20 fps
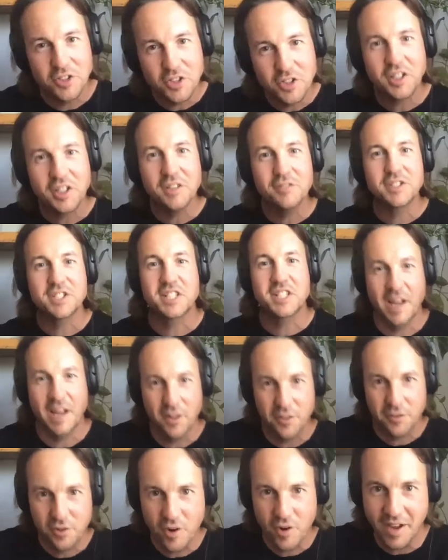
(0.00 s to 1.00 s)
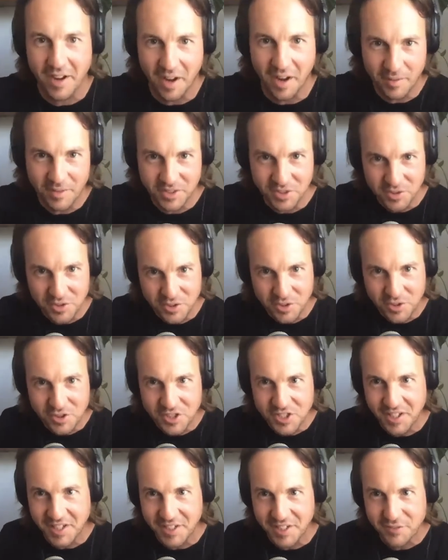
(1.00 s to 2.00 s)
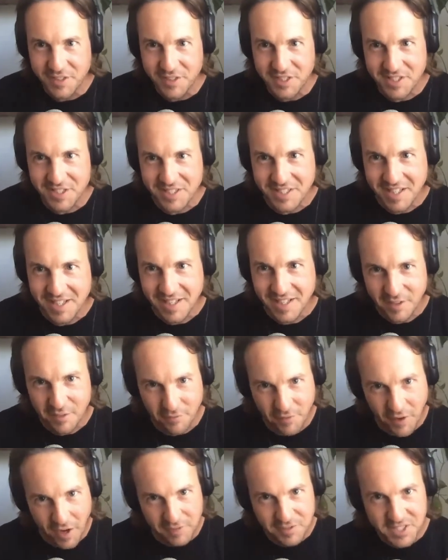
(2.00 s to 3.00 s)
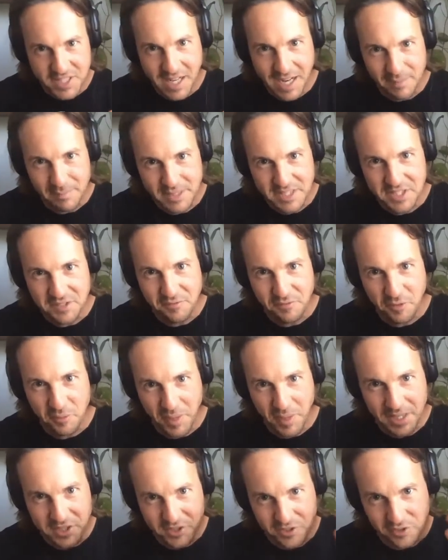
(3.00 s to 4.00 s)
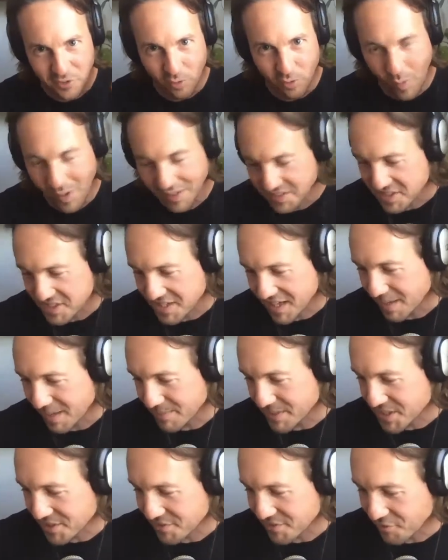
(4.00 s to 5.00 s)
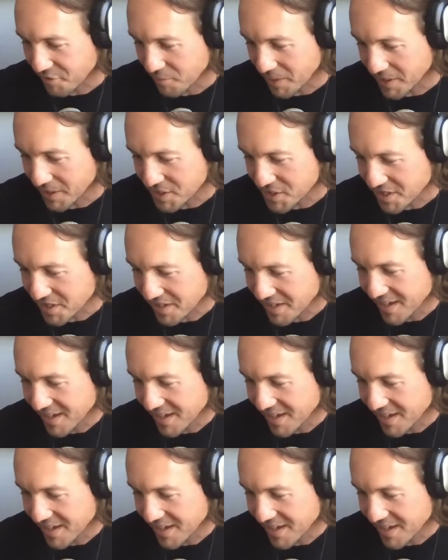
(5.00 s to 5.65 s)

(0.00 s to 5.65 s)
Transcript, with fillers: got to give a scale throughout. You, you decide if this is five star misinformation or one star misinformation.